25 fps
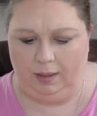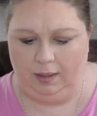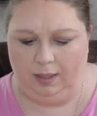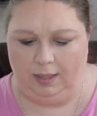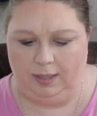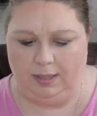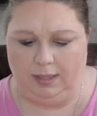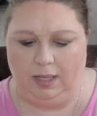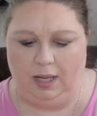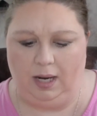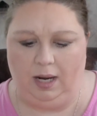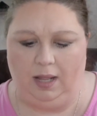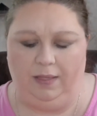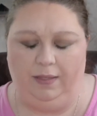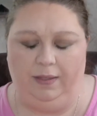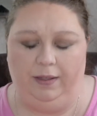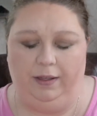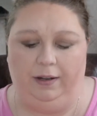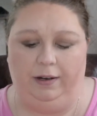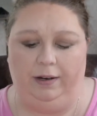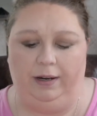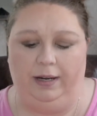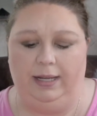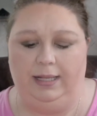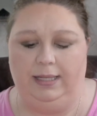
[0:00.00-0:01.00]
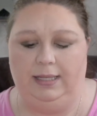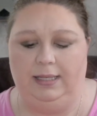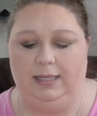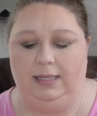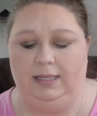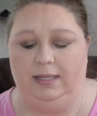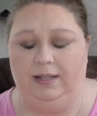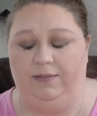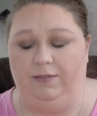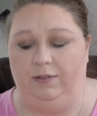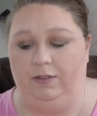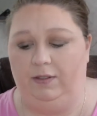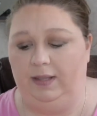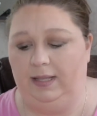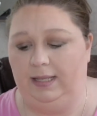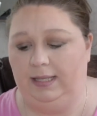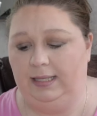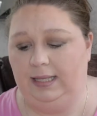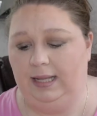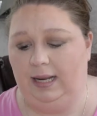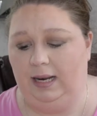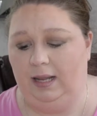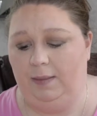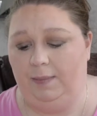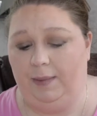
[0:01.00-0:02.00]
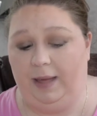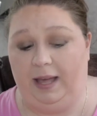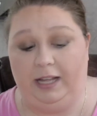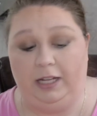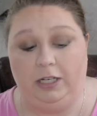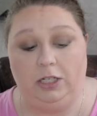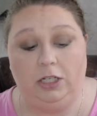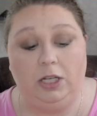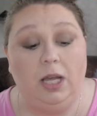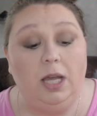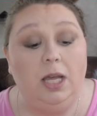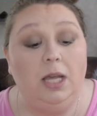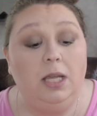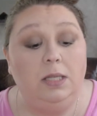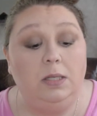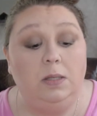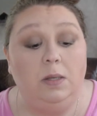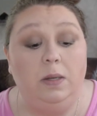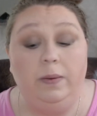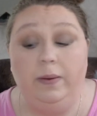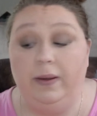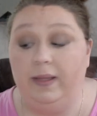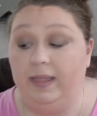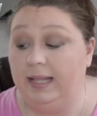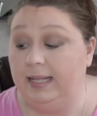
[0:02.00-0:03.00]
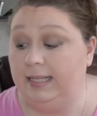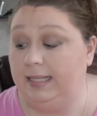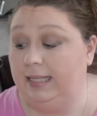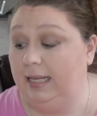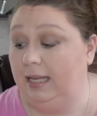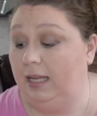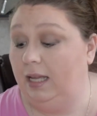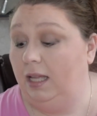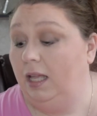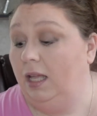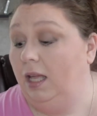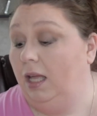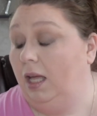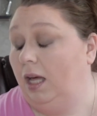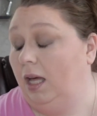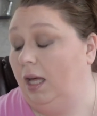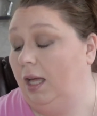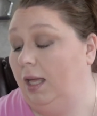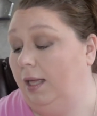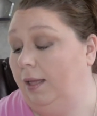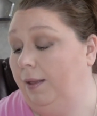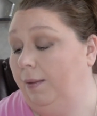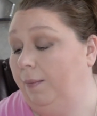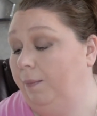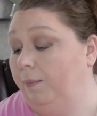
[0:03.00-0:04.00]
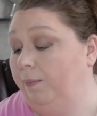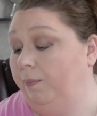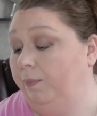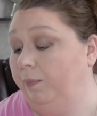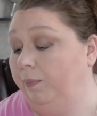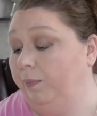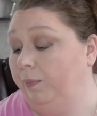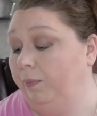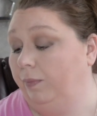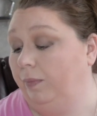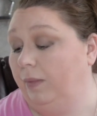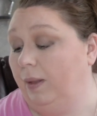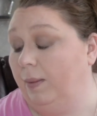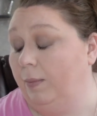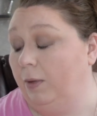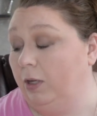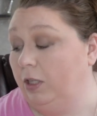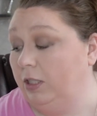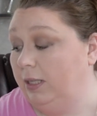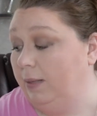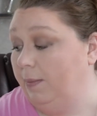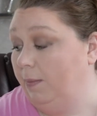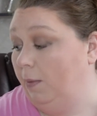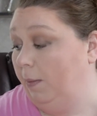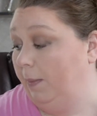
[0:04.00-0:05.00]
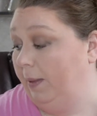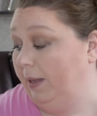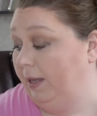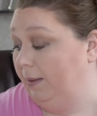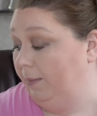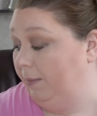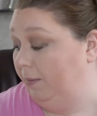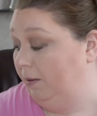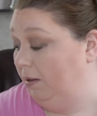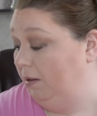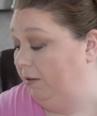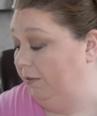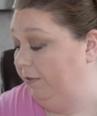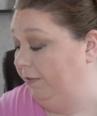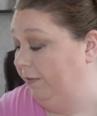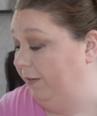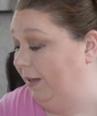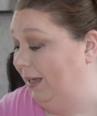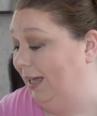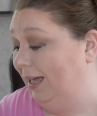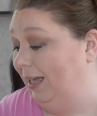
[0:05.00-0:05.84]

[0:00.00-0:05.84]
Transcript: It's got all the ingredients and stuff on the inside of the package. So anyway, that's it. Um, I'm going to take my makeup off.